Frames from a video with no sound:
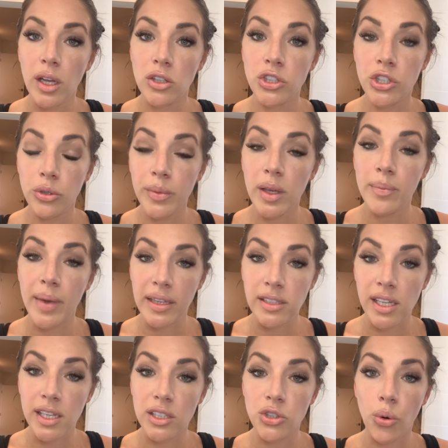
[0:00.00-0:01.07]
shoot me a
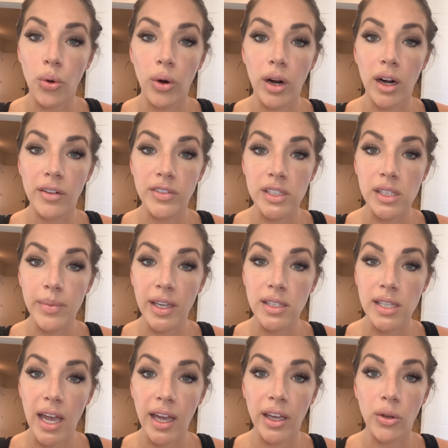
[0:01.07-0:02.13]
message or visit my
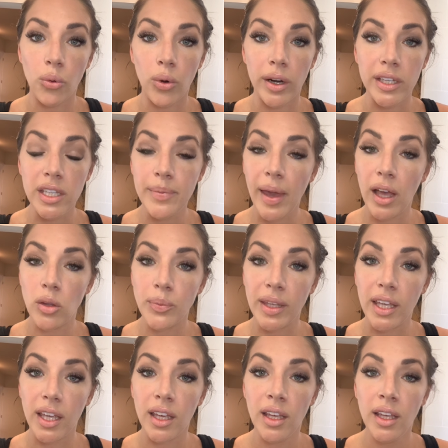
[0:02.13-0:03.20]
site or email
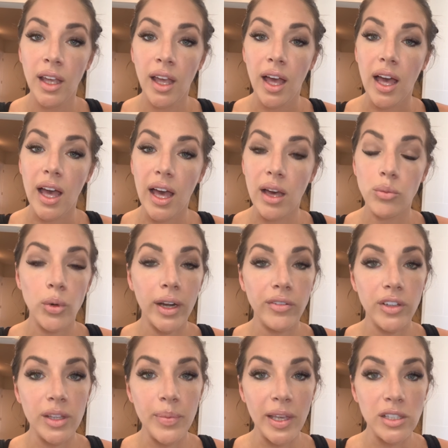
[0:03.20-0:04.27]
me,
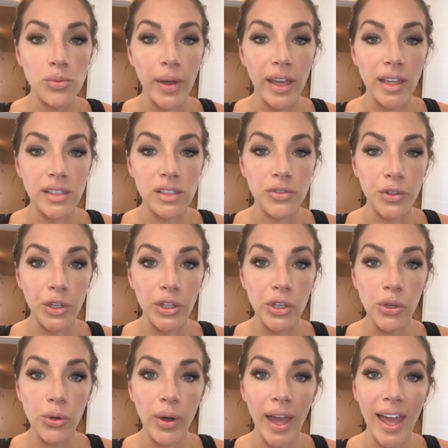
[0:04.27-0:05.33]
whatever the best way is for
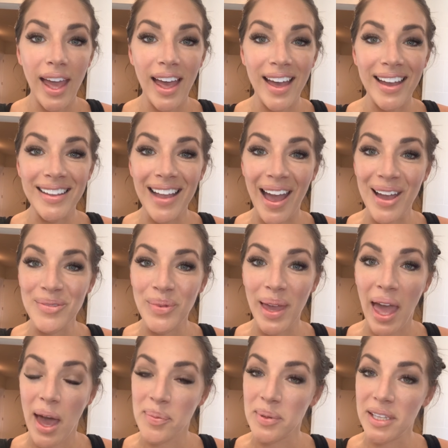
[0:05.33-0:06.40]
you. And I'd be
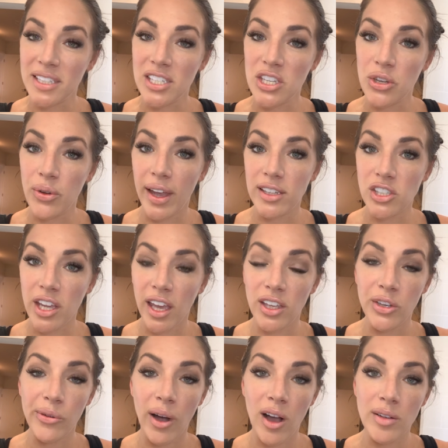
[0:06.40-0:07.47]
happy to educate
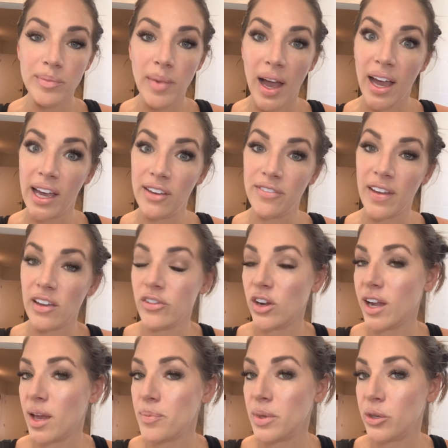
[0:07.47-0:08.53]
you on my
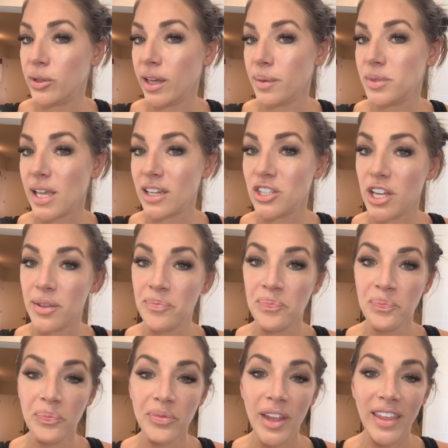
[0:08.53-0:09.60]
favorite beauty
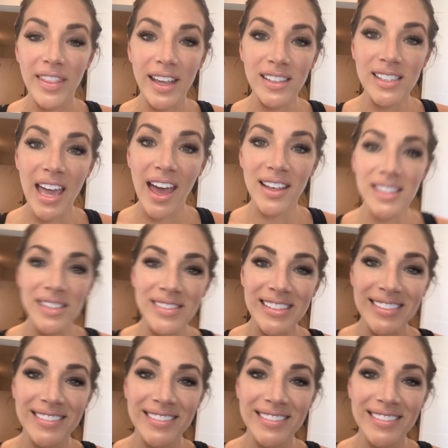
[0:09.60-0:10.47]
obsession. Thanks, gals.